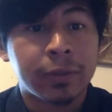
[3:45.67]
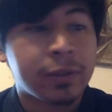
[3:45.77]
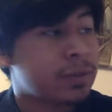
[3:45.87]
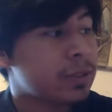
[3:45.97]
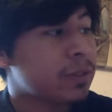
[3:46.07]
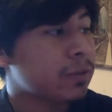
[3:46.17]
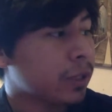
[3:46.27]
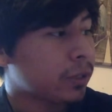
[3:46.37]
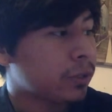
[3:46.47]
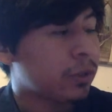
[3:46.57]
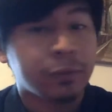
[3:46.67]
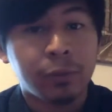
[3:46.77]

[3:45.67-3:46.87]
gives us a value of